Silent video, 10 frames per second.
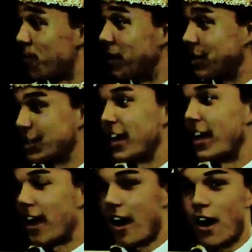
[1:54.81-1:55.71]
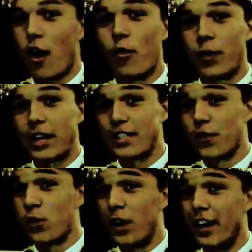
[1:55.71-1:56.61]
much, and I uh, hope you guys
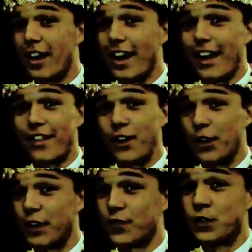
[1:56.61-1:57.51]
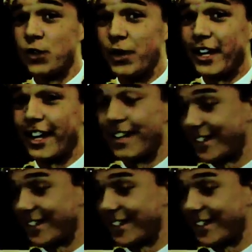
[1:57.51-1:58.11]
have a great night. And thank you guys for tuning in.